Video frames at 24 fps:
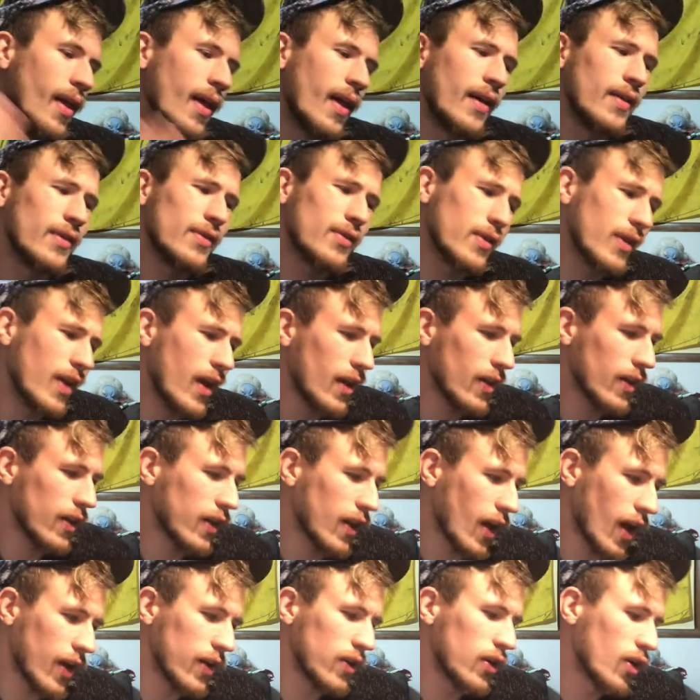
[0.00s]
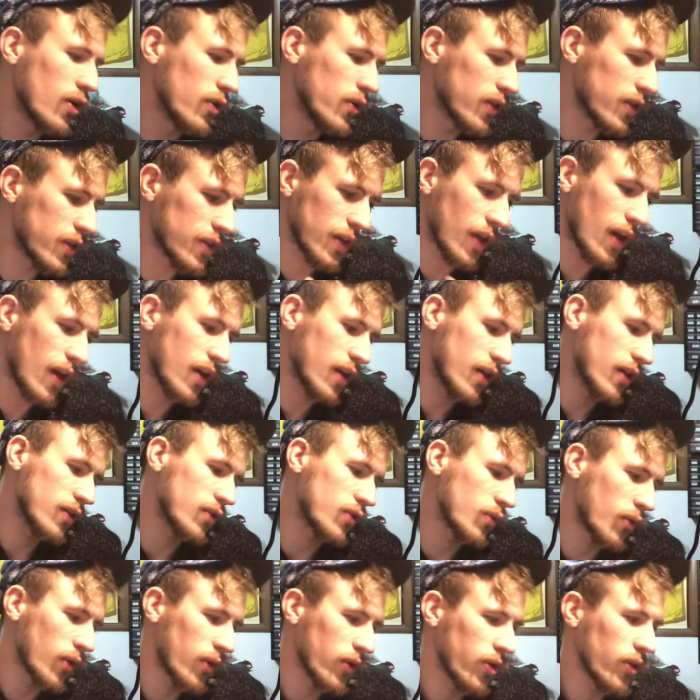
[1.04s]
So yeah, like I know this set
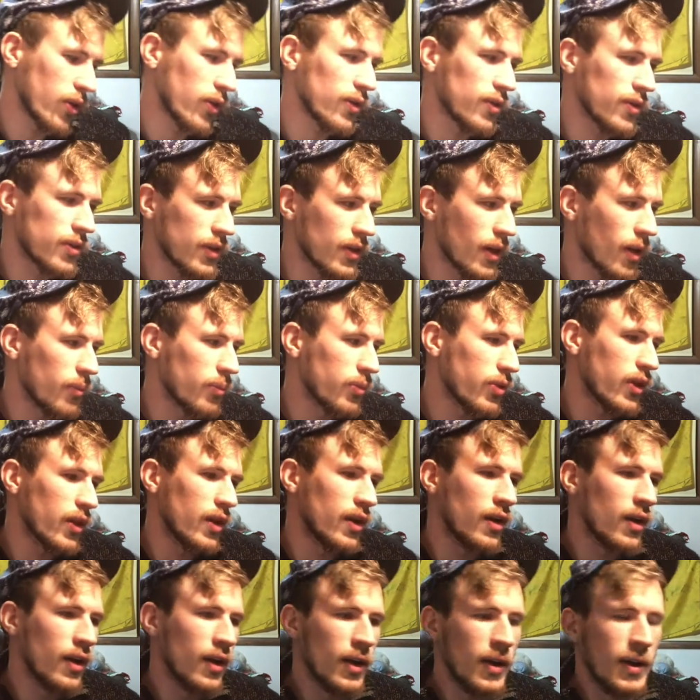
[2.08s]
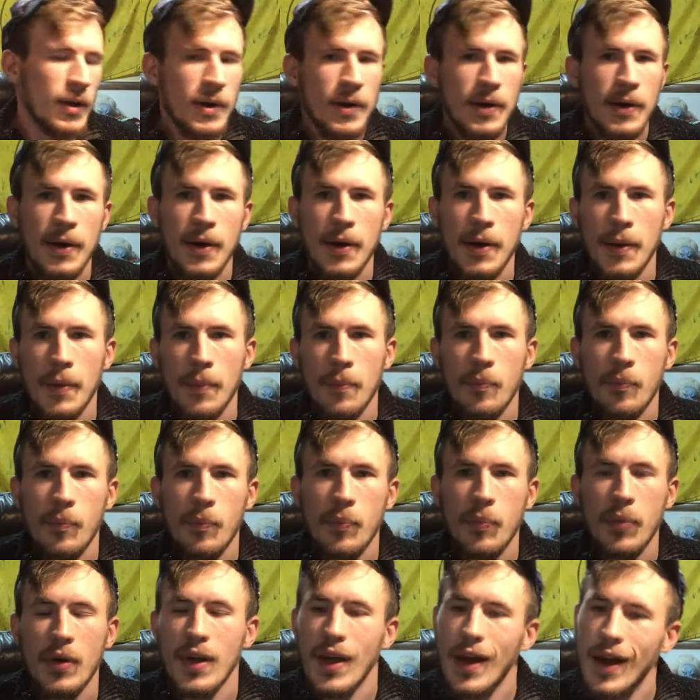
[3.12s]
is worth a little something.
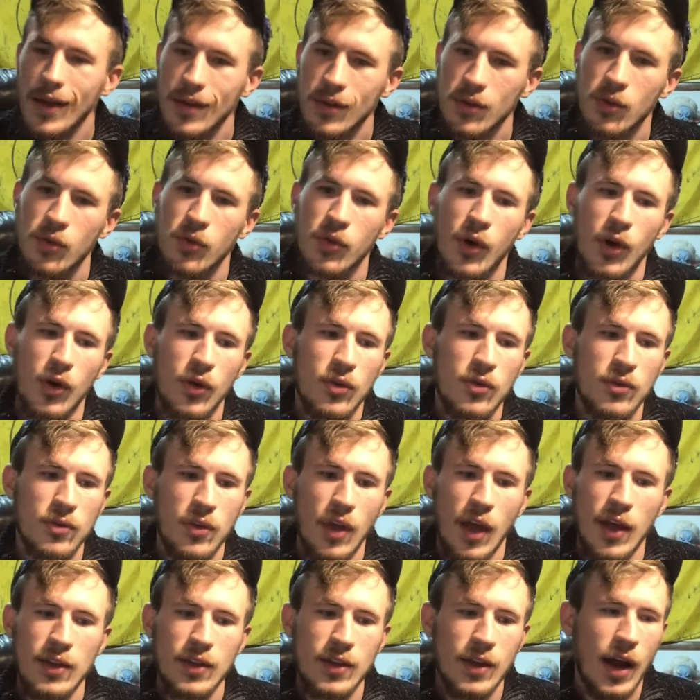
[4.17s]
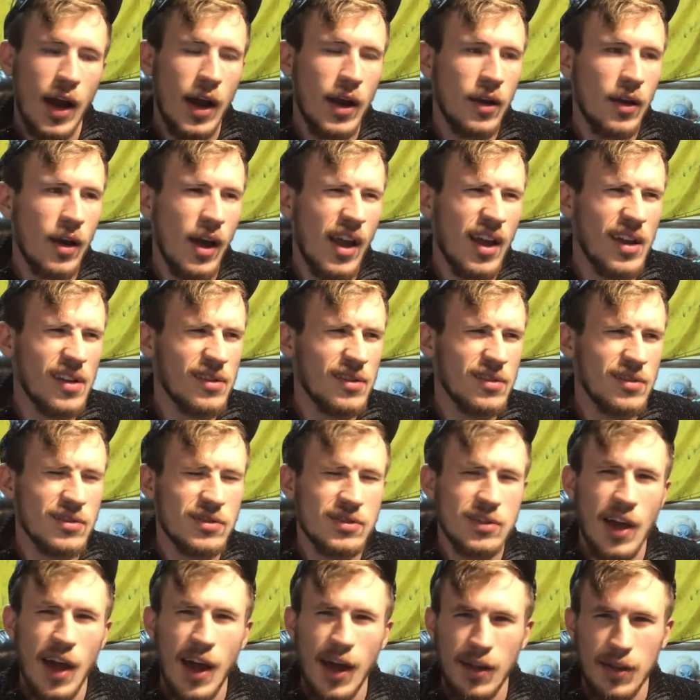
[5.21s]
But yeah, so that's kind of answers
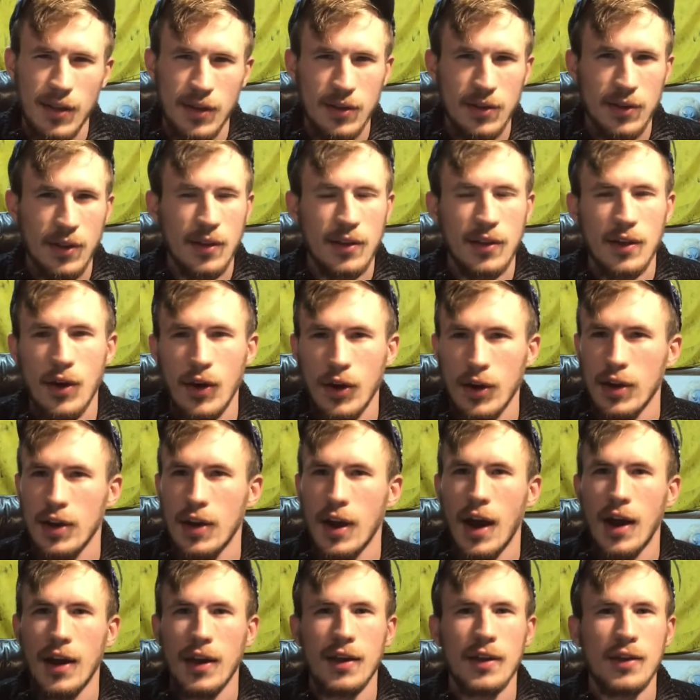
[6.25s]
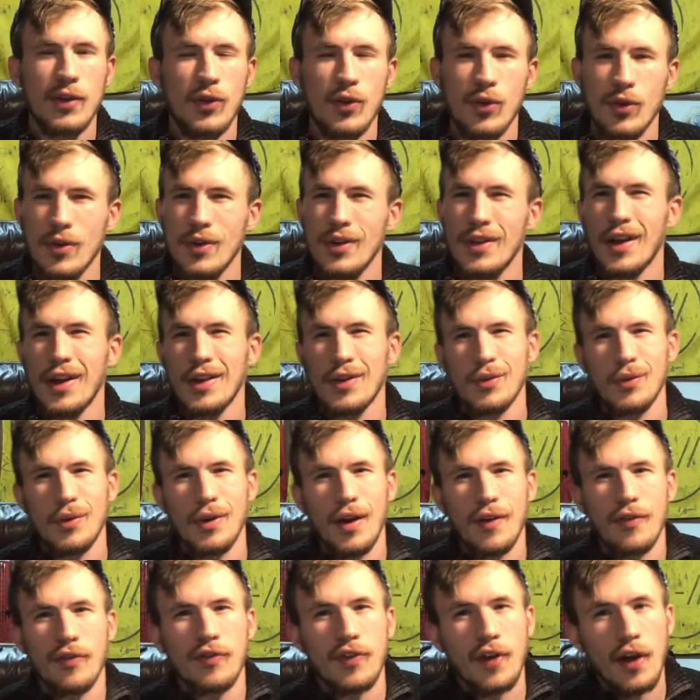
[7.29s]
that. Like that's how I got into it. That's when
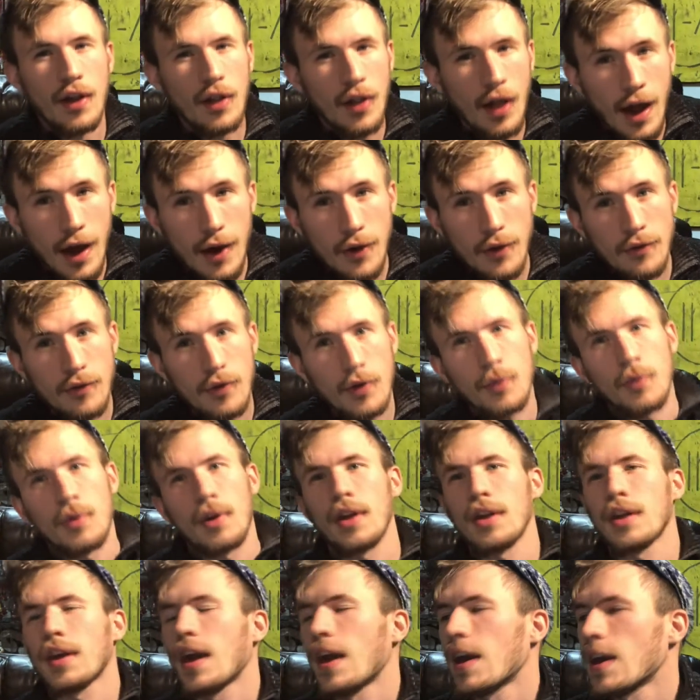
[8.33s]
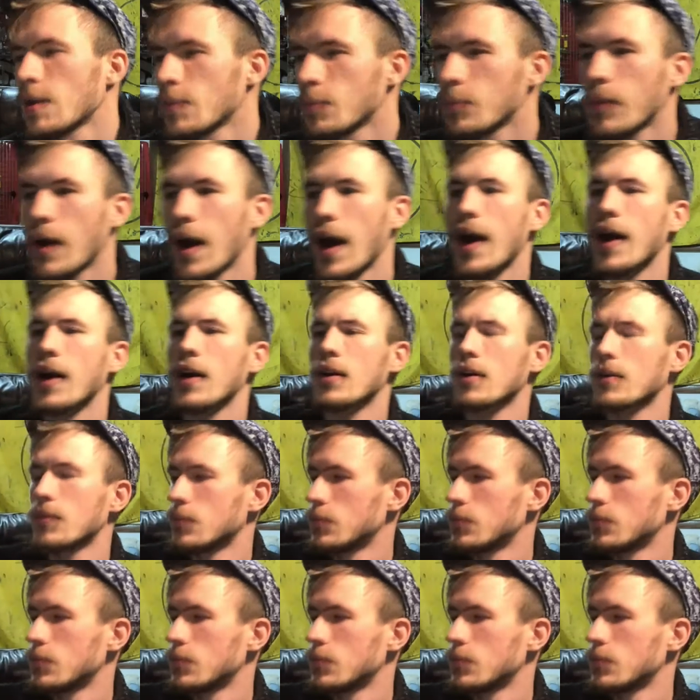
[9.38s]
I fell out of it, when I came back.